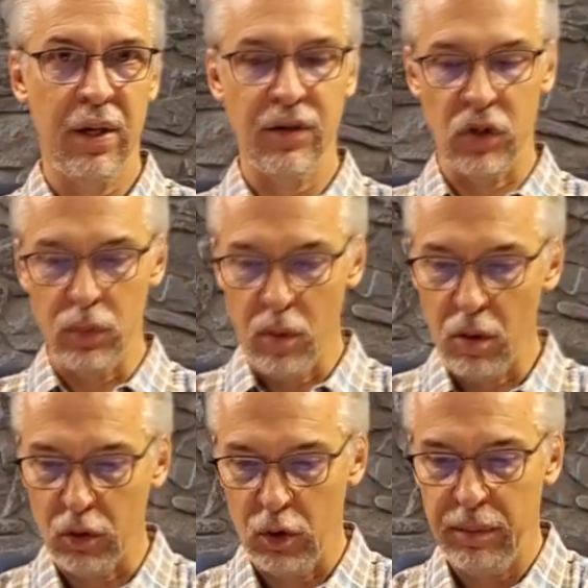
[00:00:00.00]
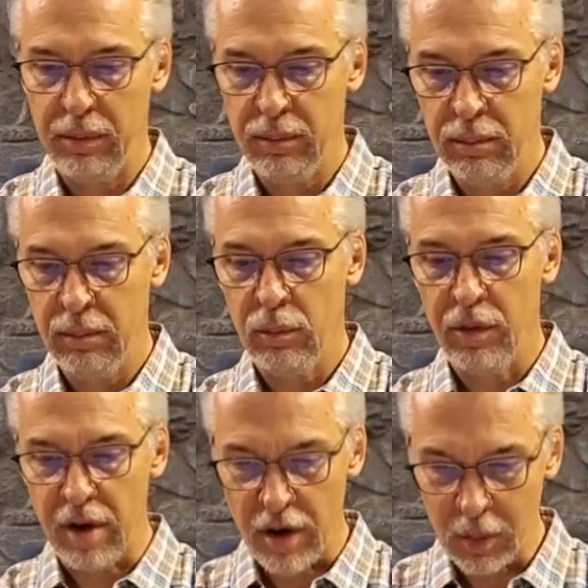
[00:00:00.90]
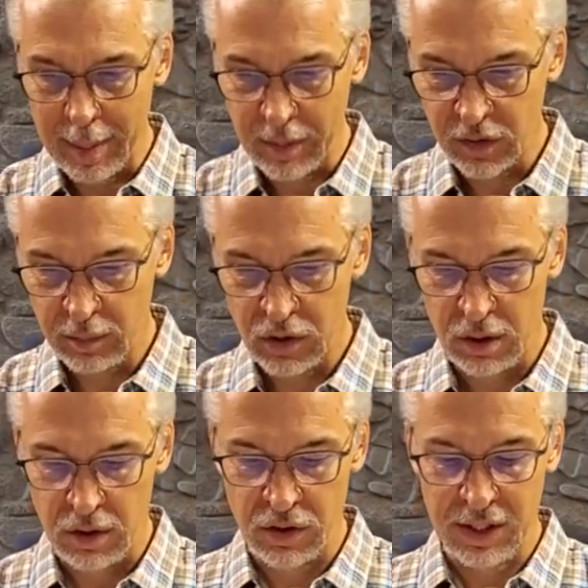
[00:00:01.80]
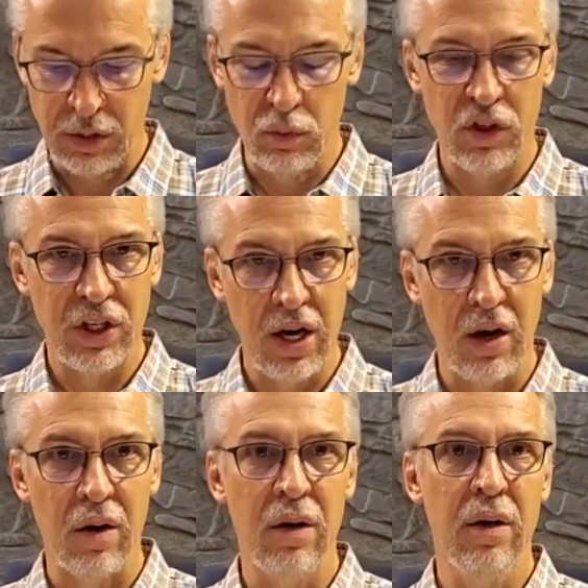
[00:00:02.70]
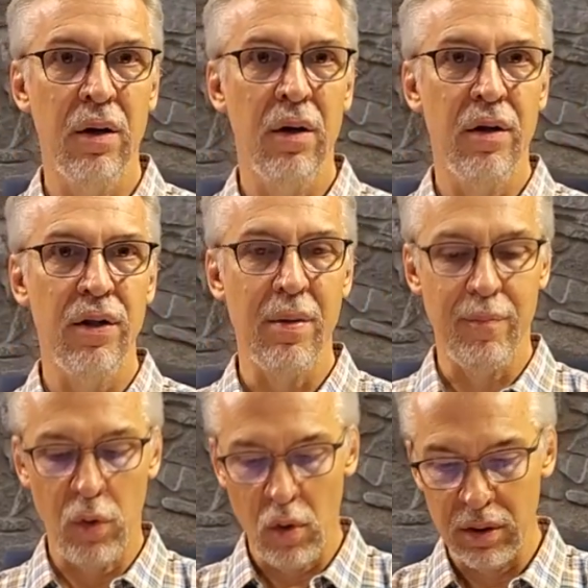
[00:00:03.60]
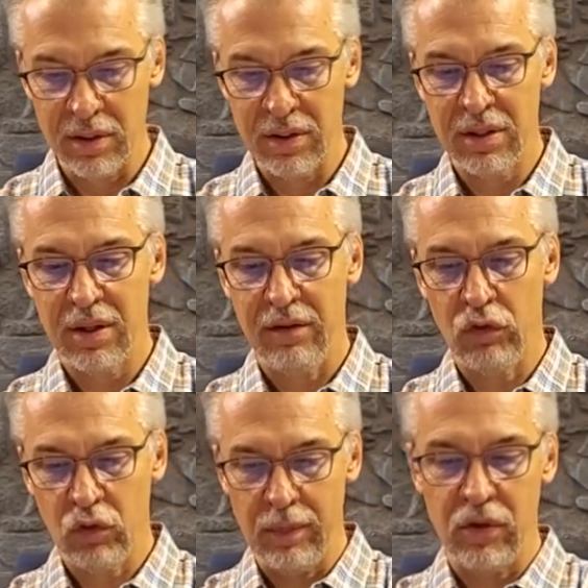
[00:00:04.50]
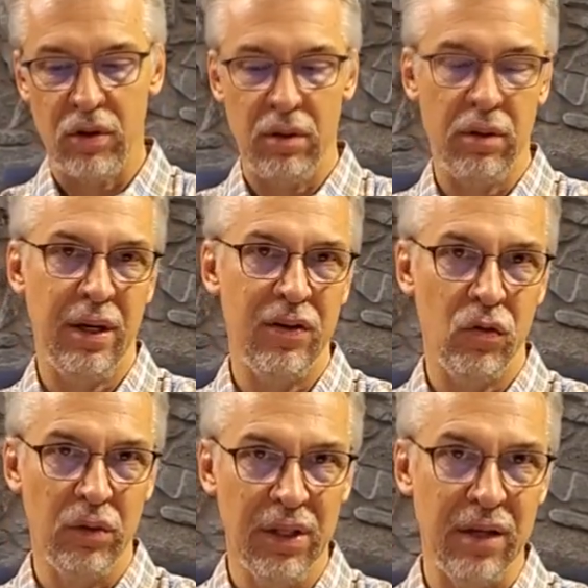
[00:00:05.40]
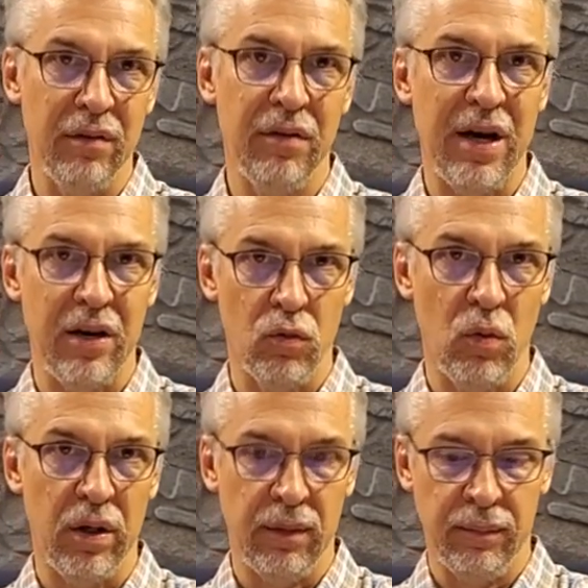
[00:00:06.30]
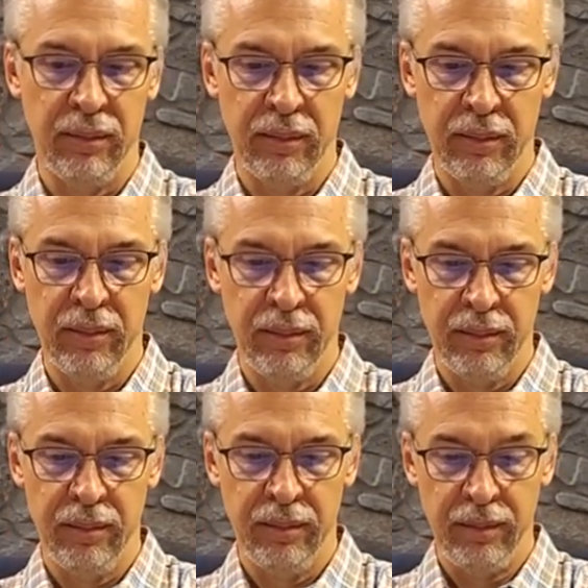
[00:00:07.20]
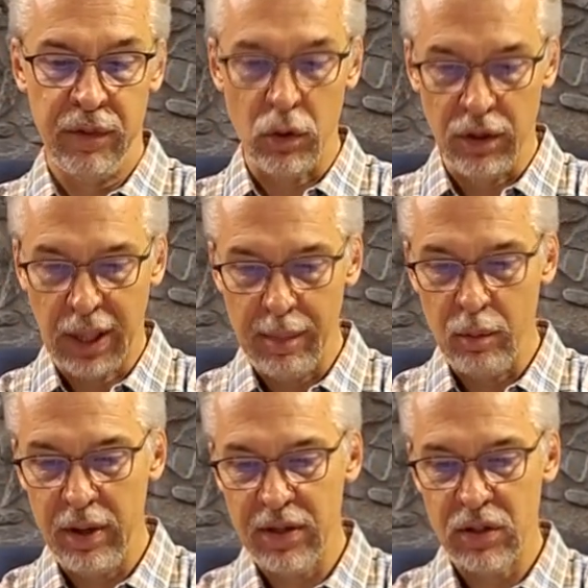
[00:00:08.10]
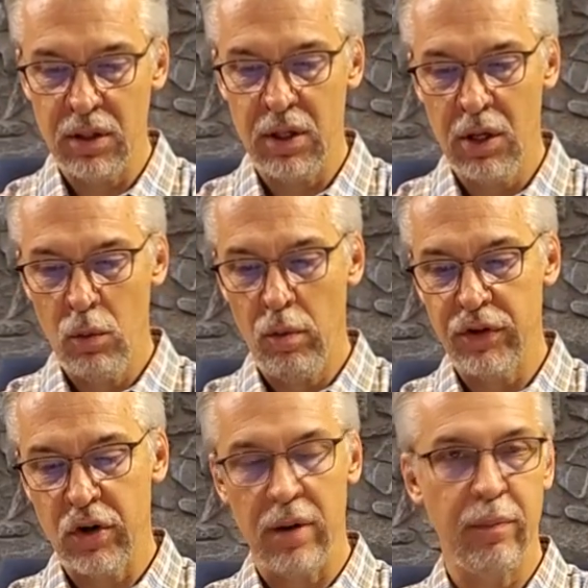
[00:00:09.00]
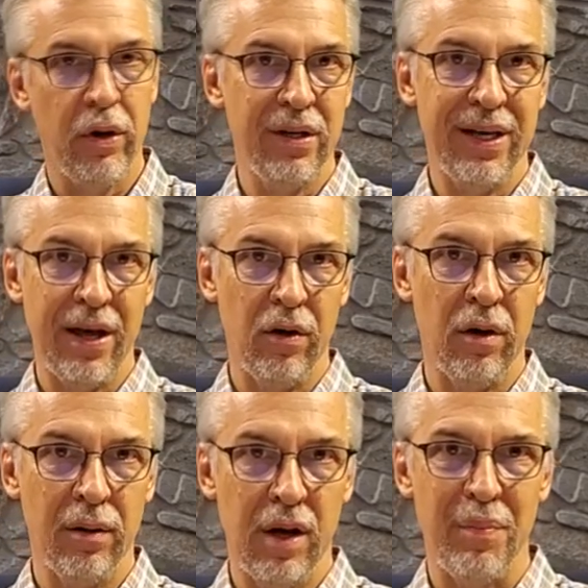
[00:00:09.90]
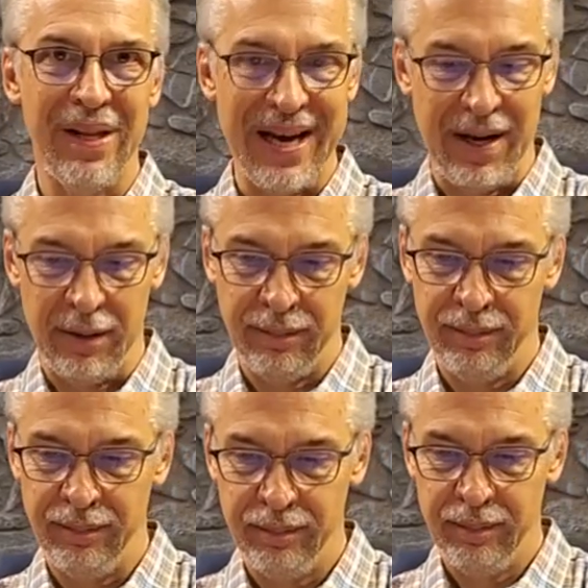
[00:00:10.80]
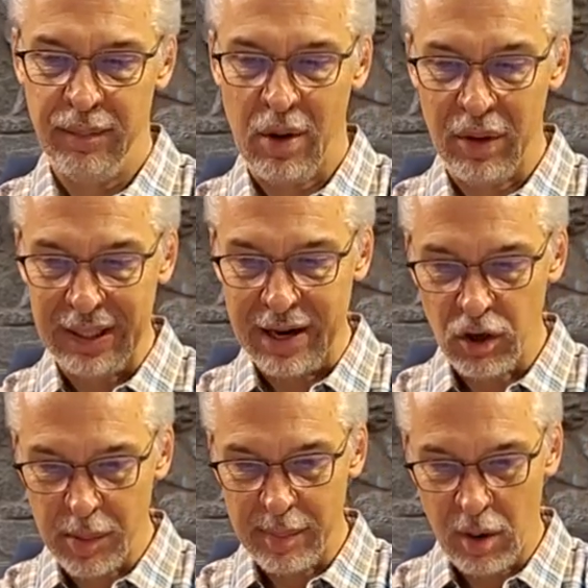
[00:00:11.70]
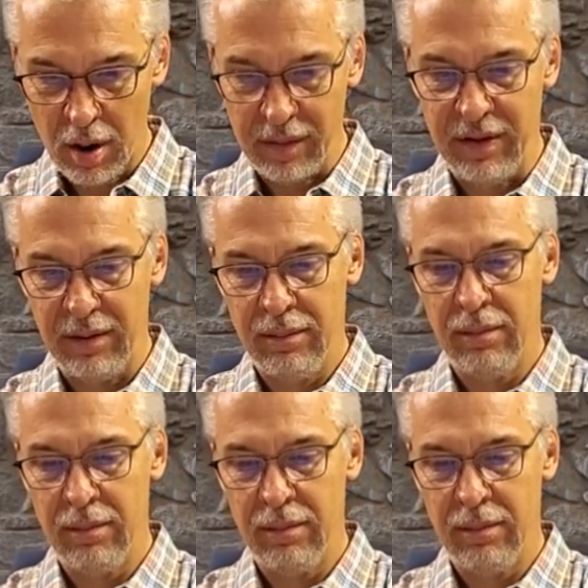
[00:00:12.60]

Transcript: as a small group with other members from church and to share the importance of Scripture and to live as one. So, in the coming weeks, we'll start putting together a plan, and we'd like you to be part of it.